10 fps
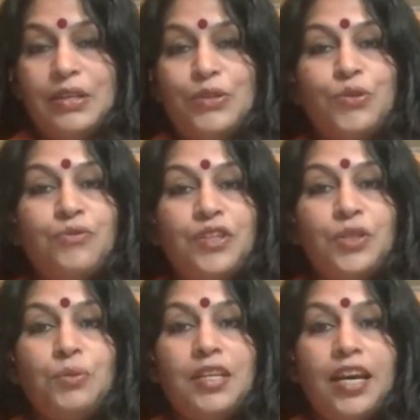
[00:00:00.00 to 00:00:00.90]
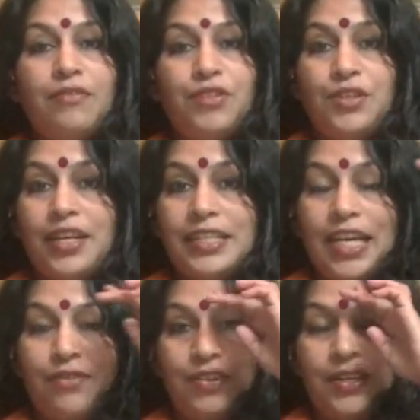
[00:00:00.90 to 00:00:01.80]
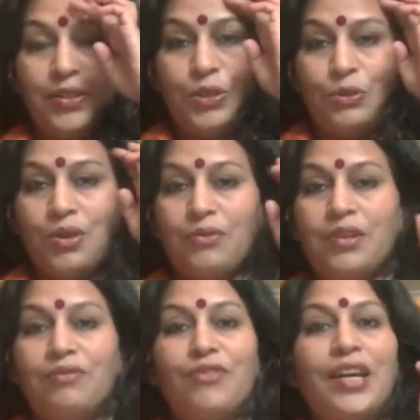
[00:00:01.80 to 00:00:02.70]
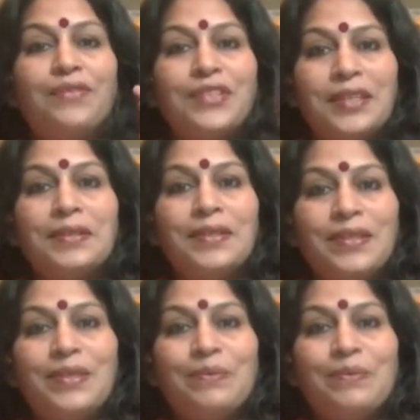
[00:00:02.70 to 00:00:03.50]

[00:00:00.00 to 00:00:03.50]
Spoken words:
through which we have direct evidence through our 5 senses.